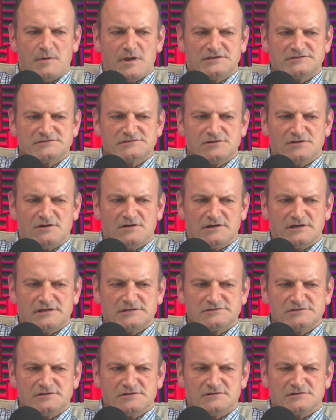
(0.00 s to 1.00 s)
It's not
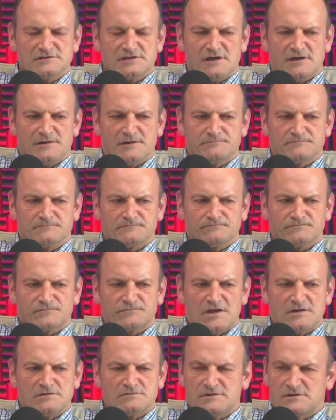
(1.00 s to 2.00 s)
it
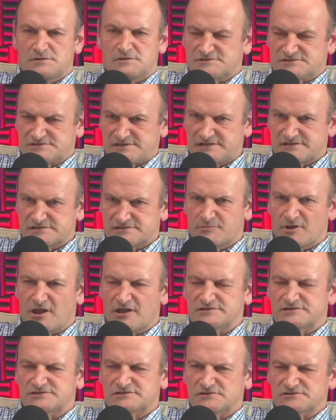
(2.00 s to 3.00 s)
was Senator
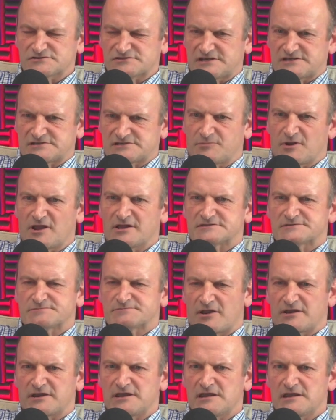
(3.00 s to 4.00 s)
Blunt. It's not Senator
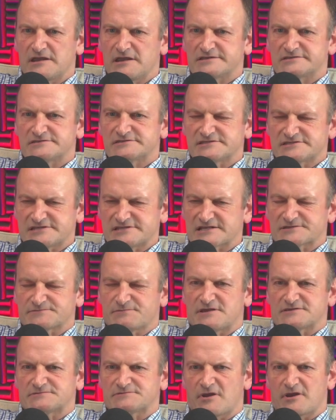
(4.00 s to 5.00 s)
Blunt's money. It's the
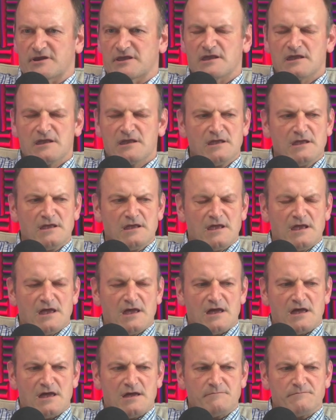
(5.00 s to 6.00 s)
taxpayers' money.
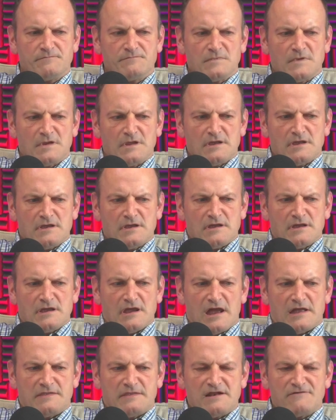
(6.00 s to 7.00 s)
And
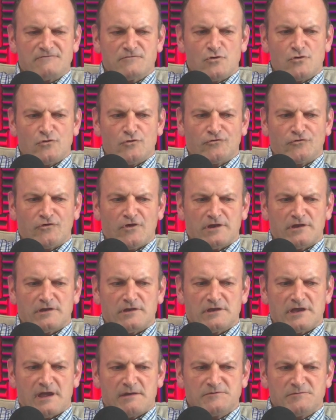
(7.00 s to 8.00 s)
then, of course, it
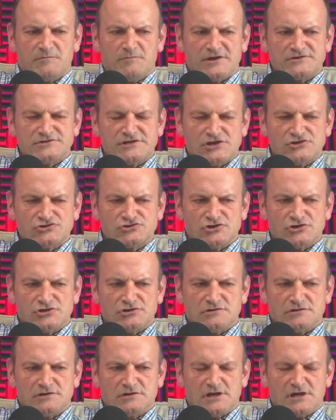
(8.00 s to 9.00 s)
came to my
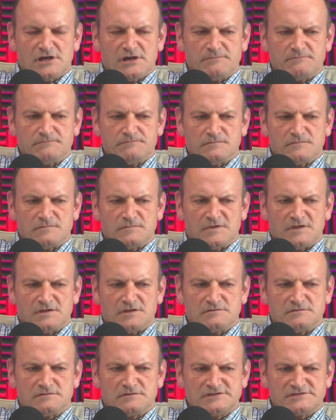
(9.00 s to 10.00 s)
attention
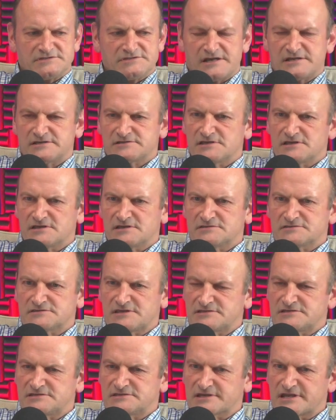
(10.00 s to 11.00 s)
that this senator
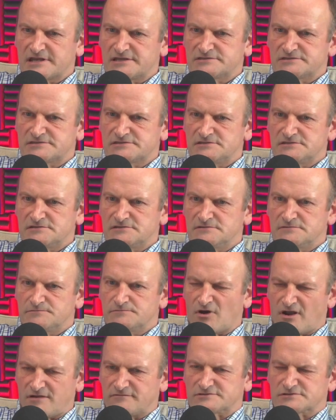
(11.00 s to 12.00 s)
sent his kids to
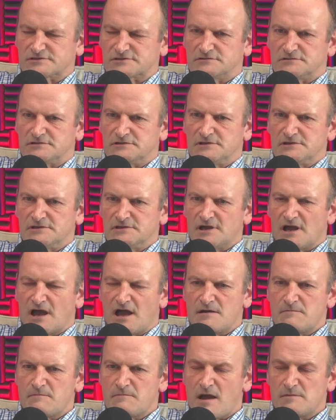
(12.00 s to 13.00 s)
private school.
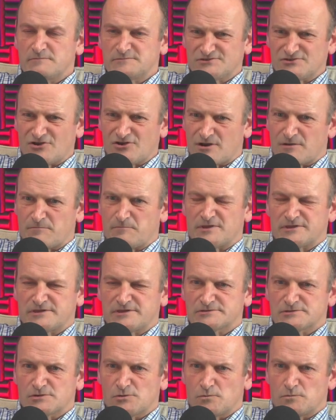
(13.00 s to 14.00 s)
I'm sorry, but
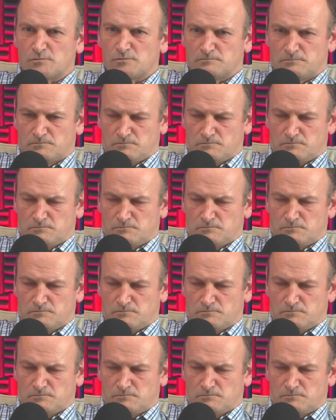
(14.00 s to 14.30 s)
there's a